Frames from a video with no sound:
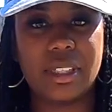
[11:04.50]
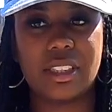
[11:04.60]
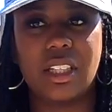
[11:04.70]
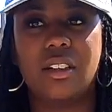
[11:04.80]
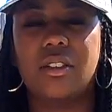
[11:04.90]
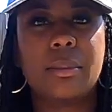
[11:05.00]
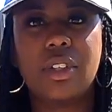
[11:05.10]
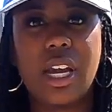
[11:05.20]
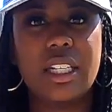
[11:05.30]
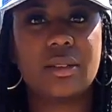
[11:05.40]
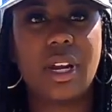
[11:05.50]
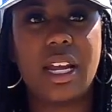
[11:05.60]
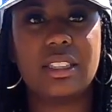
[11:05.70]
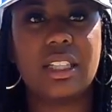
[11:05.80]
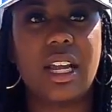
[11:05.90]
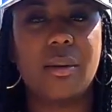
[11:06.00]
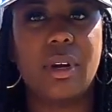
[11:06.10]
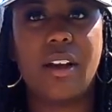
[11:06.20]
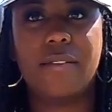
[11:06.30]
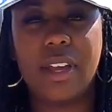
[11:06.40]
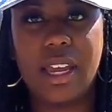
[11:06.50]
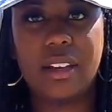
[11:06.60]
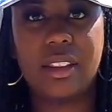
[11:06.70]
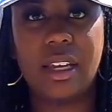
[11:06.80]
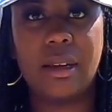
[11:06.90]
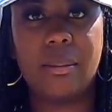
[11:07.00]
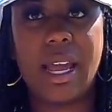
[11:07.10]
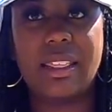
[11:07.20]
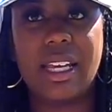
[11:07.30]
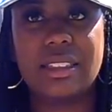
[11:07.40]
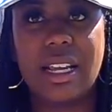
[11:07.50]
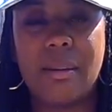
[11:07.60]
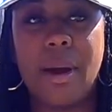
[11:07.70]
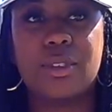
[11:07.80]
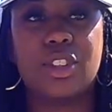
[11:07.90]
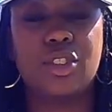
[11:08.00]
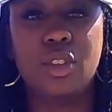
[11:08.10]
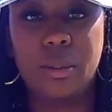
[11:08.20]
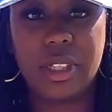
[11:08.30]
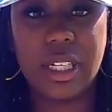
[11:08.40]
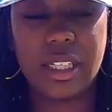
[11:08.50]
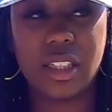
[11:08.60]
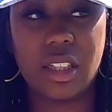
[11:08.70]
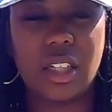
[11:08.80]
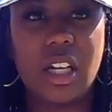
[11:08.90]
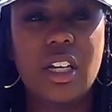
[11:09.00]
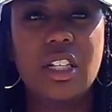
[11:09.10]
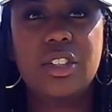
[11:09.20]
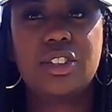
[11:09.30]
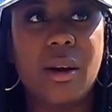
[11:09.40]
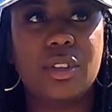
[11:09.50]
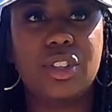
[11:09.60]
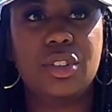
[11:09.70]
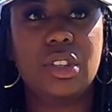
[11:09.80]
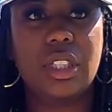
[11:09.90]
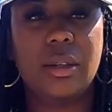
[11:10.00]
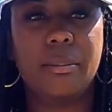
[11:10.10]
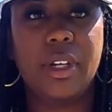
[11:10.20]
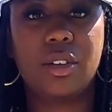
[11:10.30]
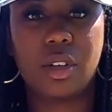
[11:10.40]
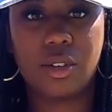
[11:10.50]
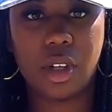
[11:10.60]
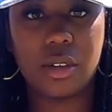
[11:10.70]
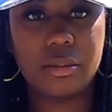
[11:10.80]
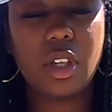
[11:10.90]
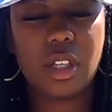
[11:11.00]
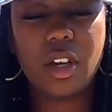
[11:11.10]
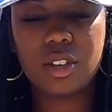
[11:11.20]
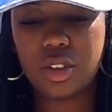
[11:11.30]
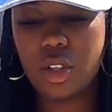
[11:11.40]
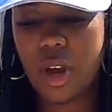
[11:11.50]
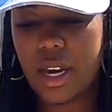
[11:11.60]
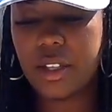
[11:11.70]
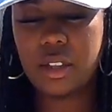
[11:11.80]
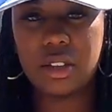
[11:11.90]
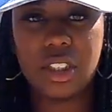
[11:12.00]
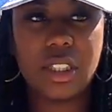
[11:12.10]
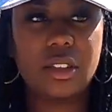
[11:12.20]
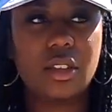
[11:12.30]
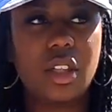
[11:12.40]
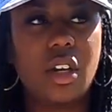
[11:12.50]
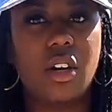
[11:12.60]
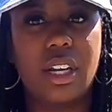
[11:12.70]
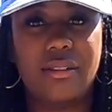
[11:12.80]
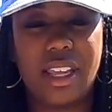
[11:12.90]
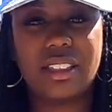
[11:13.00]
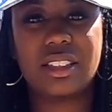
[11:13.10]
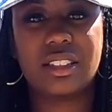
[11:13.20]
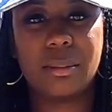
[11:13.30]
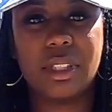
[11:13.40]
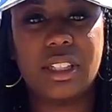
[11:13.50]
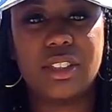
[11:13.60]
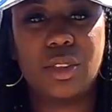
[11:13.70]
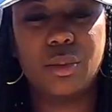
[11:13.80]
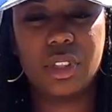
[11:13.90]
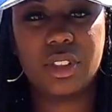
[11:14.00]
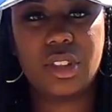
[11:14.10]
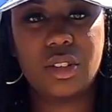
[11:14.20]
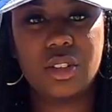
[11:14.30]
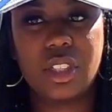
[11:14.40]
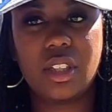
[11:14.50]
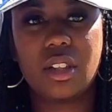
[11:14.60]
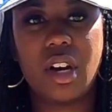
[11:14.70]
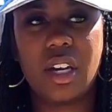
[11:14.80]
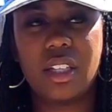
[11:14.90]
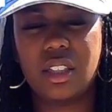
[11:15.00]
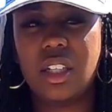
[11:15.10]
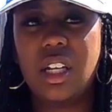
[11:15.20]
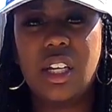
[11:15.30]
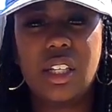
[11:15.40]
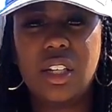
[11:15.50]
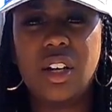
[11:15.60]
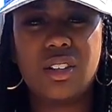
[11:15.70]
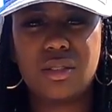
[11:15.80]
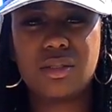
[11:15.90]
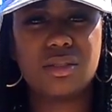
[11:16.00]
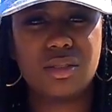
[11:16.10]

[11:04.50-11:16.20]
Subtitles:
myself. Some of you guys were asking like what I fed them. At that time I was a new beginner. I was using Miracle-Gro. As long as you know how to use it, you know, and if that's something that you want to use in your garden, you know,